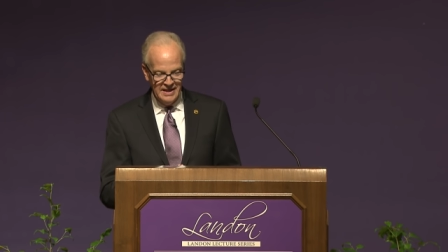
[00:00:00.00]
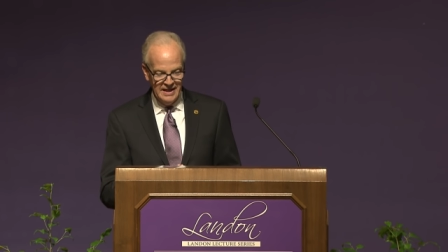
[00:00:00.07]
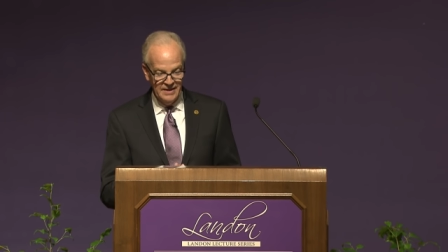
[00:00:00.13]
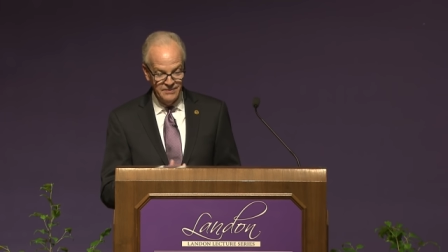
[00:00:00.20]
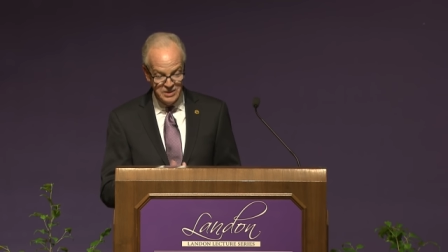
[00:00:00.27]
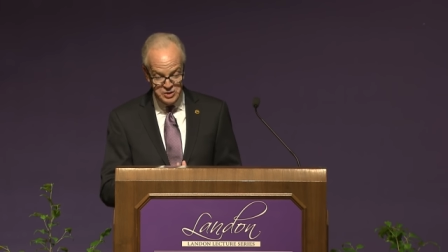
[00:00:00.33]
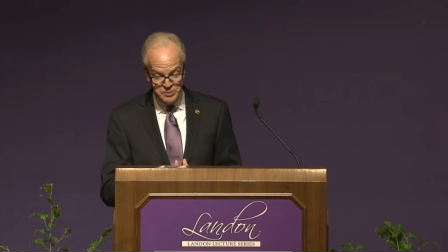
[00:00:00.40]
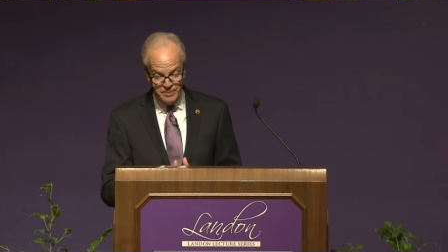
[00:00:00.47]

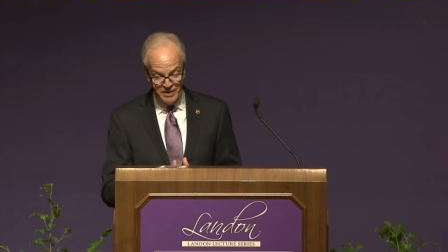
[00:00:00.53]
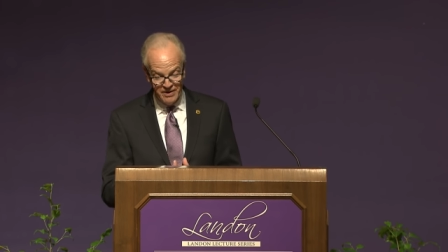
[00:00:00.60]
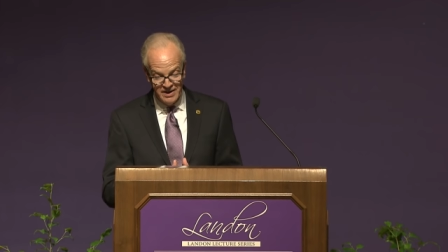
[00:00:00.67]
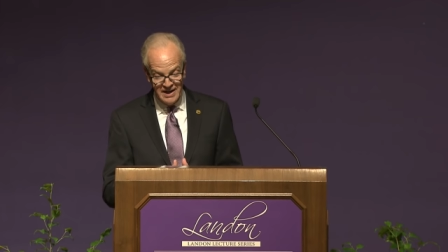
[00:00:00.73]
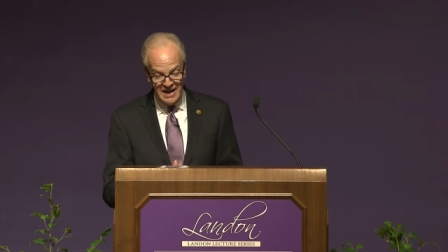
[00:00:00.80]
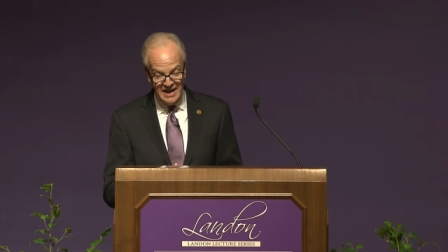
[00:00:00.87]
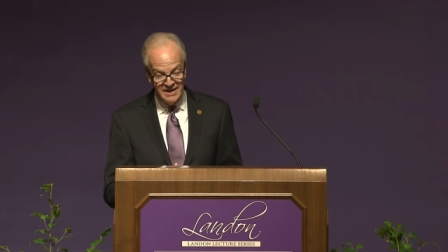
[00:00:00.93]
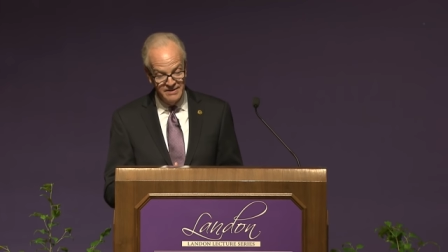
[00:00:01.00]
In this
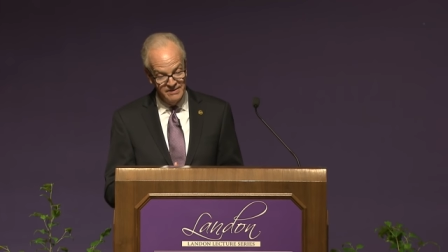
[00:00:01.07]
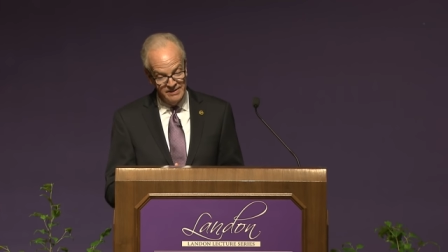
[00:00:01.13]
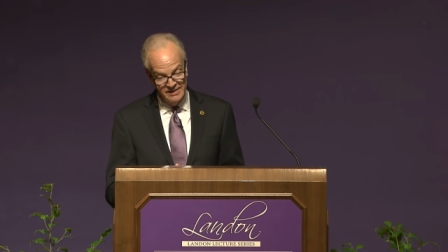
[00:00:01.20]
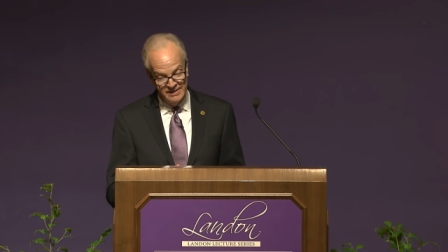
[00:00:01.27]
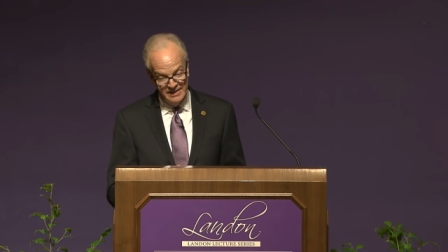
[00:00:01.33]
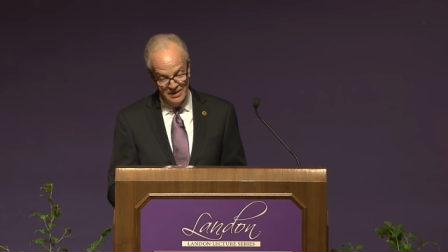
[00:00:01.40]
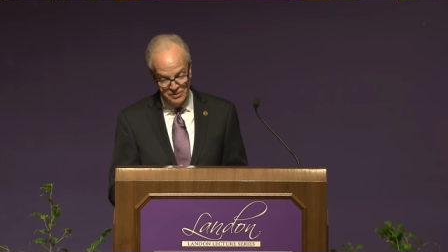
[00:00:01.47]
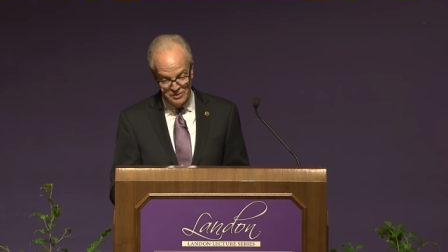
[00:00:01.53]
spirit, I
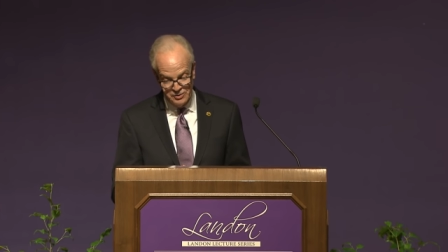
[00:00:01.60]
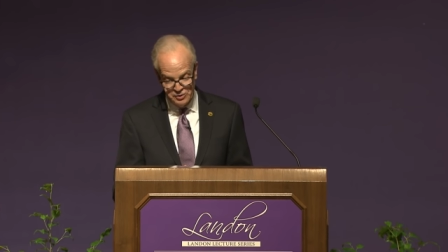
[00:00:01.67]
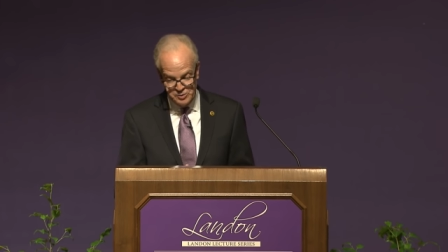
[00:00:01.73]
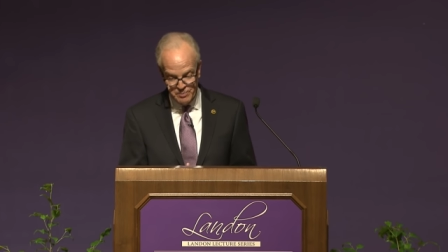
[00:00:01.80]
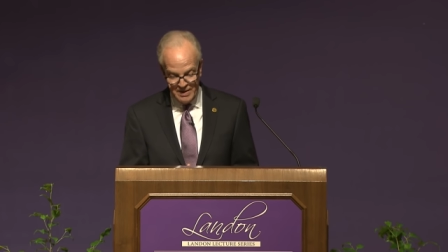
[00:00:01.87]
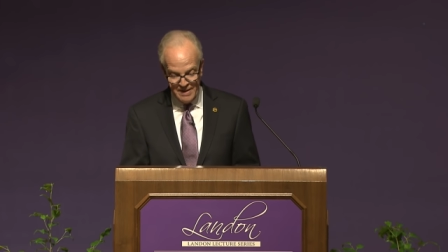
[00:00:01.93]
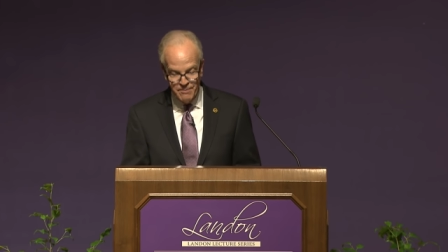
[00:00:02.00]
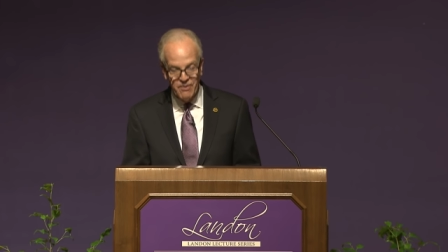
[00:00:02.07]

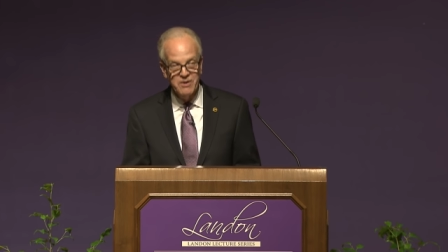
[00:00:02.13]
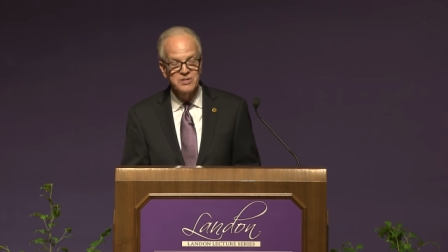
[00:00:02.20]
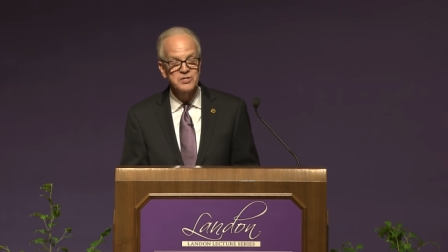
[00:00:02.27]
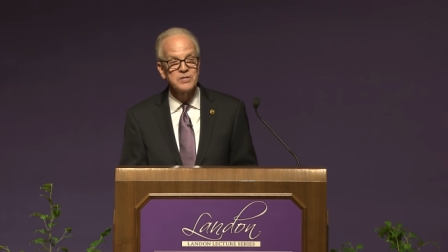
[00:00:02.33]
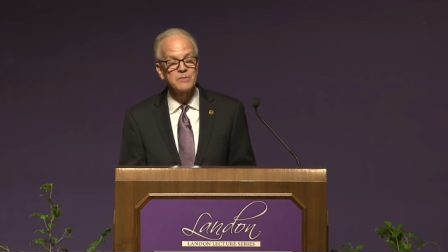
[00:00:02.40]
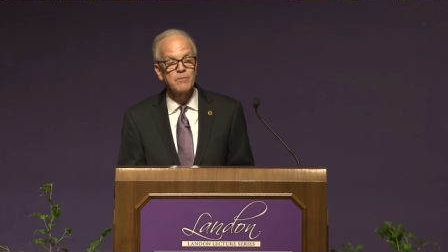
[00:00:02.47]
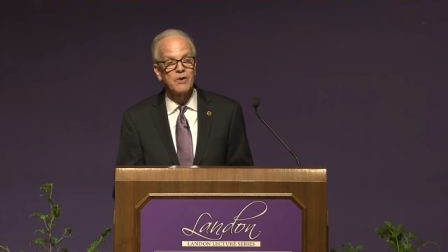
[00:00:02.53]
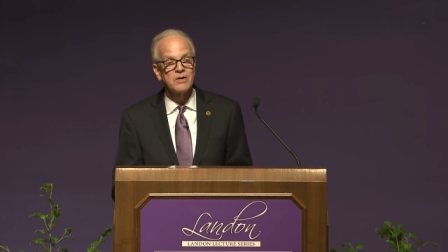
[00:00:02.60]
introduced
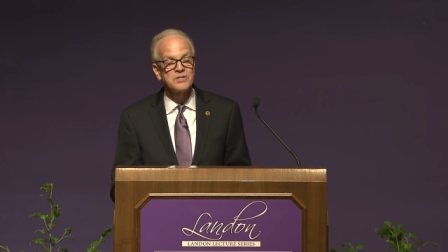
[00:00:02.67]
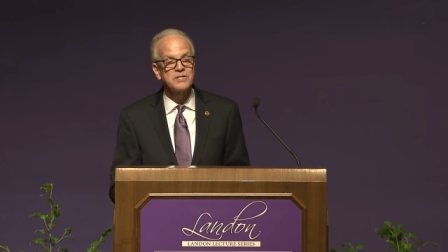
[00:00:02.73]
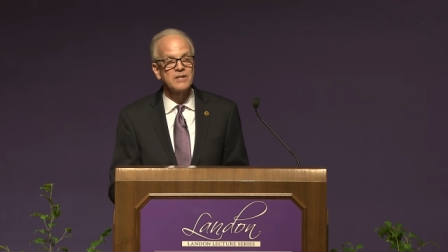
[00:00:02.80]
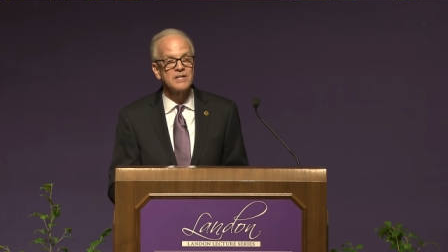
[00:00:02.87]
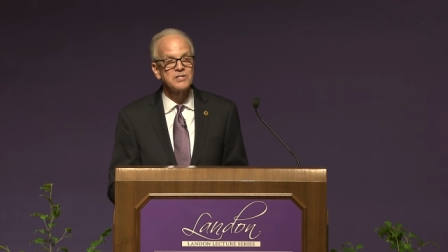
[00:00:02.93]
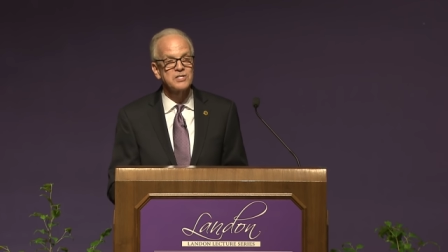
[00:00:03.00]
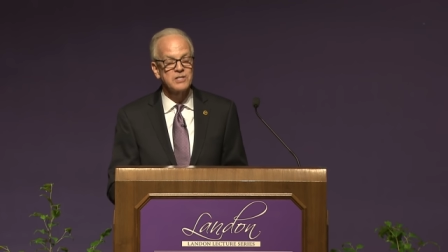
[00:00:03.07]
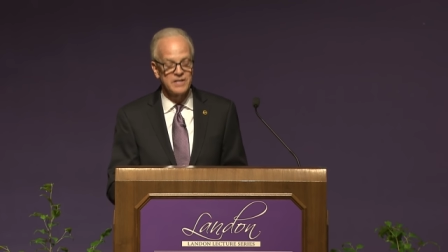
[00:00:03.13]
bipartisan
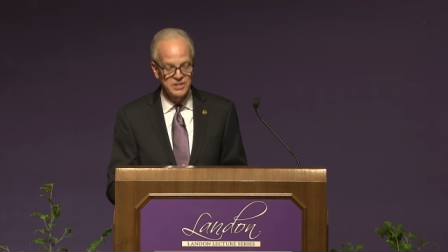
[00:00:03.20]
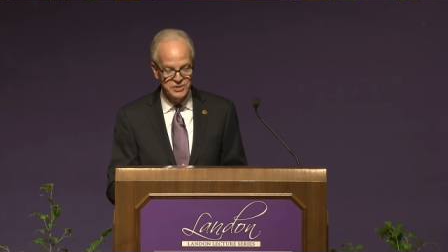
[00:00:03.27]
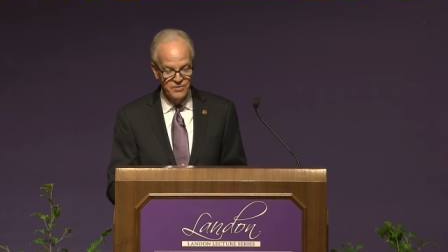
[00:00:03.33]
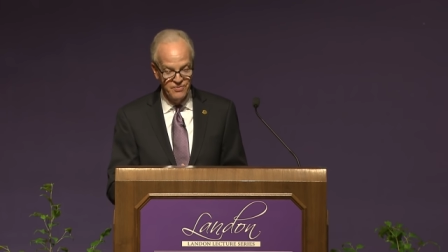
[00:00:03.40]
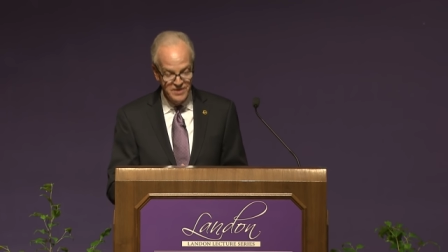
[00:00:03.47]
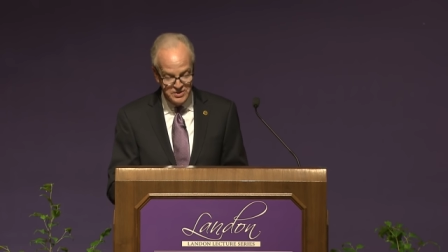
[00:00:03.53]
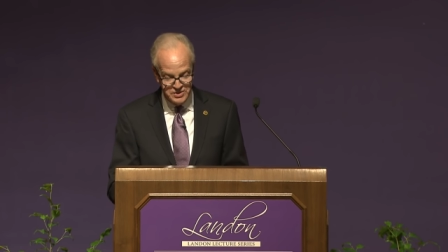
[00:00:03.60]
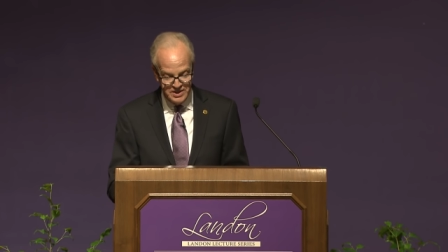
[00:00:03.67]

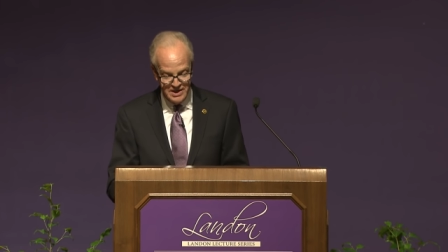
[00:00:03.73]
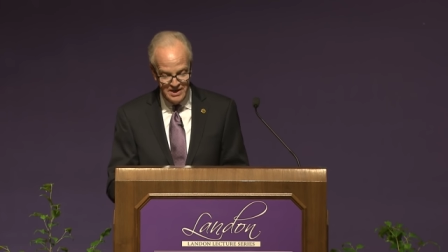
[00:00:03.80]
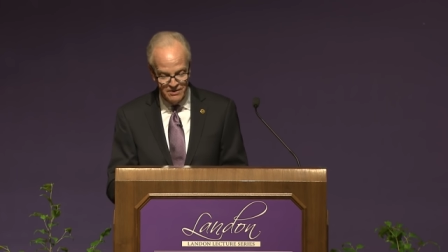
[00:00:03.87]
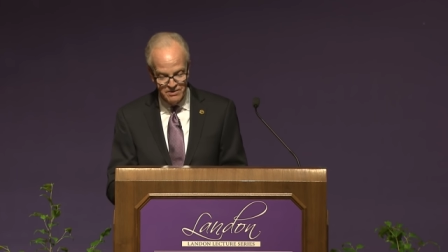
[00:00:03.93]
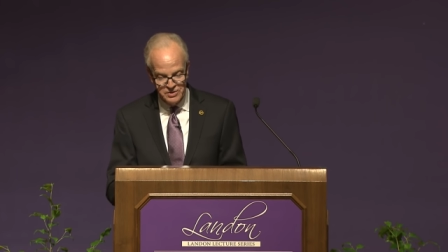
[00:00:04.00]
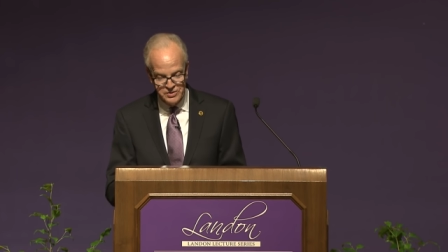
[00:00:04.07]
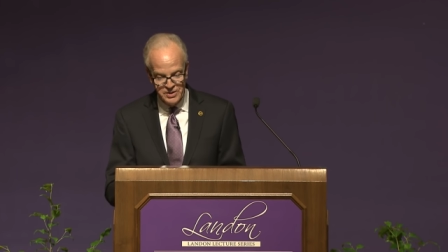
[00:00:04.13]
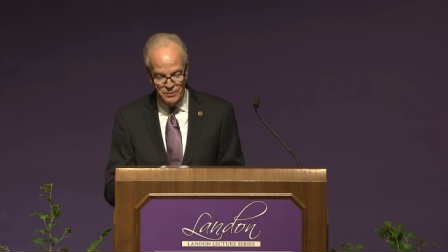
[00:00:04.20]
legislation this
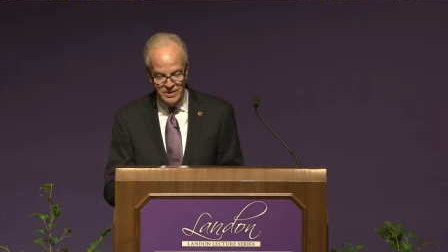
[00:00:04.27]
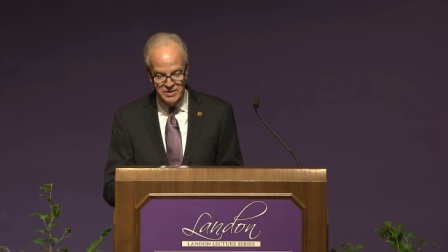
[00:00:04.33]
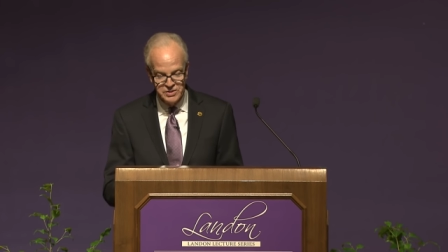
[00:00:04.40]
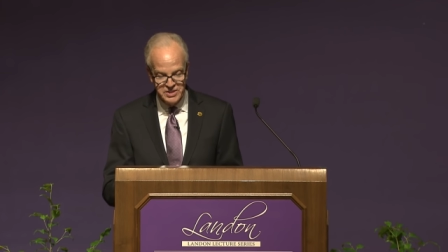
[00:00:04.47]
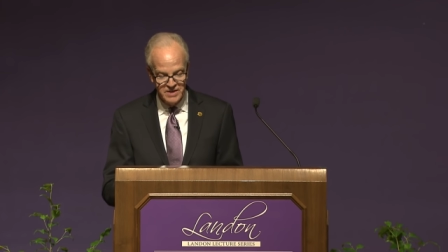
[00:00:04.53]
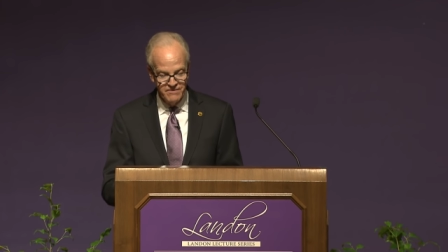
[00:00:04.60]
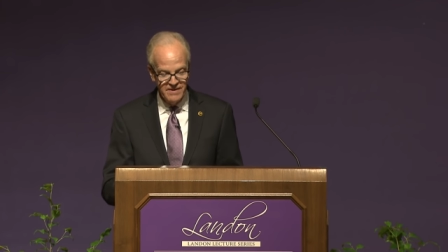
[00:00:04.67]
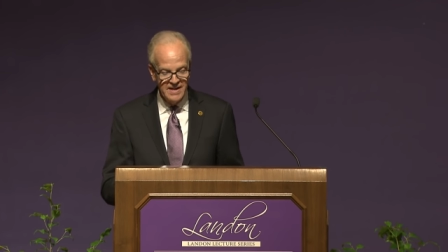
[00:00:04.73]
Congress that would
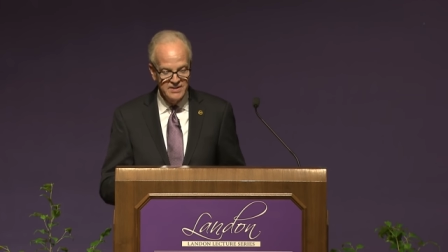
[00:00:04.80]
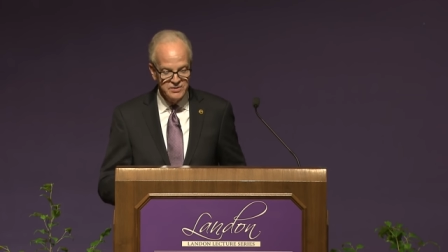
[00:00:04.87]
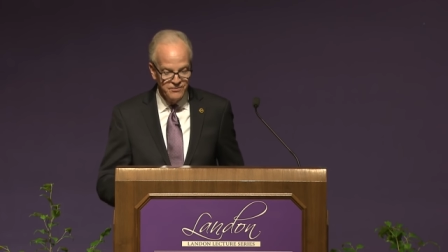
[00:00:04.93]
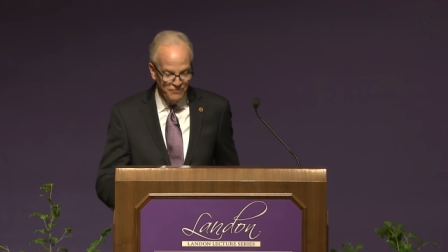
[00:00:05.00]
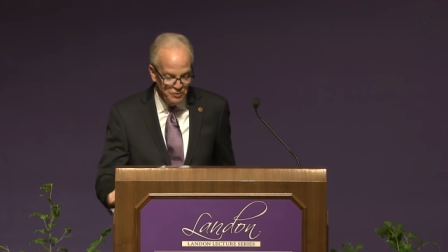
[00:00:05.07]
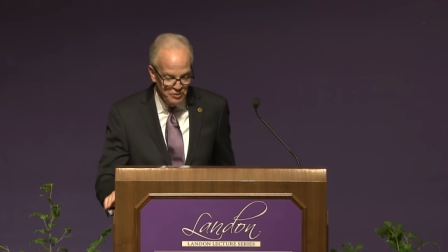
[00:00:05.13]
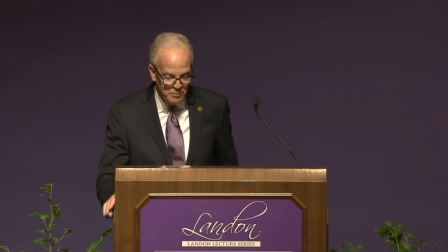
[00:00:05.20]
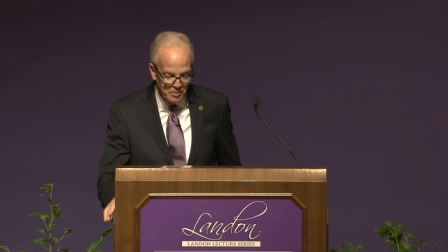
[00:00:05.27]
incentivize
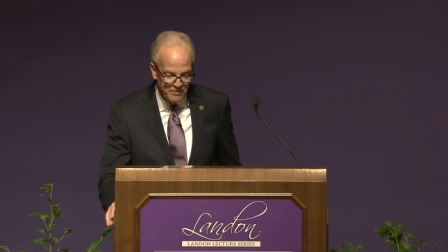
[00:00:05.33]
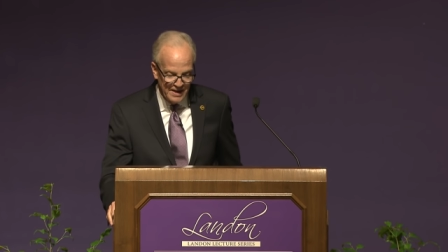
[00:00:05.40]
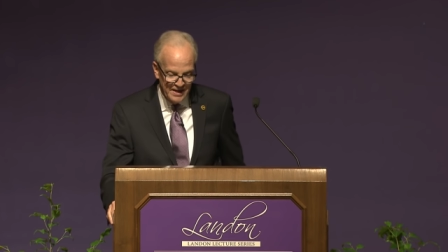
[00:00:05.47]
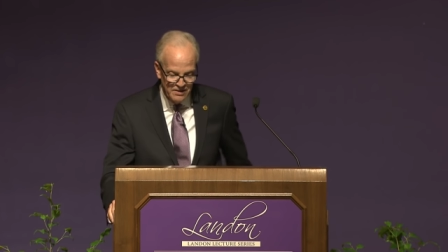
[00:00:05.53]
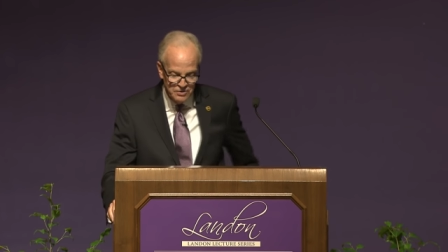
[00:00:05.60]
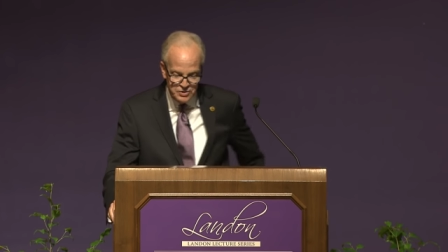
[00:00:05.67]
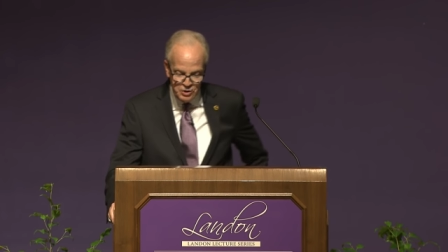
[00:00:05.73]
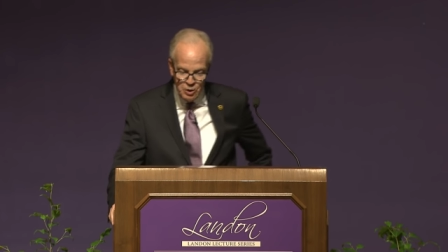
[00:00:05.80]
food
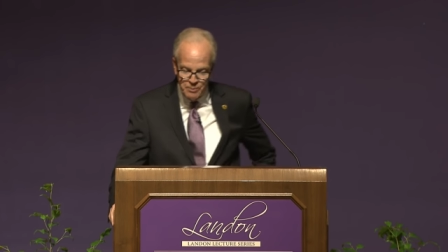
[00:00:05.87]
providers to